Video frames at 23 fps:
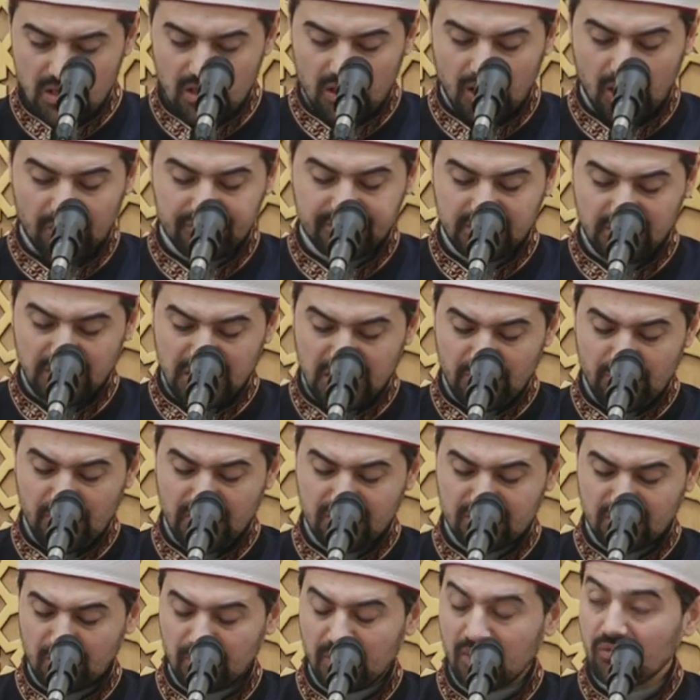After leaving
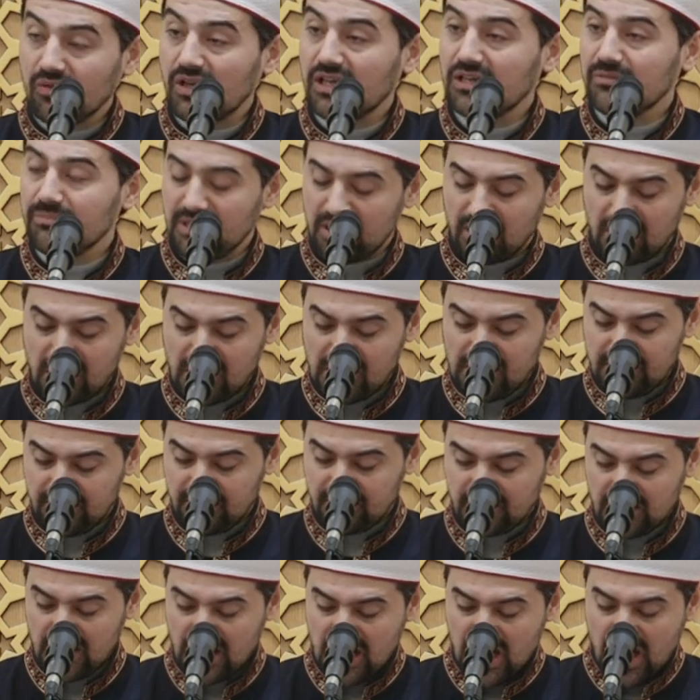Ramadan behind,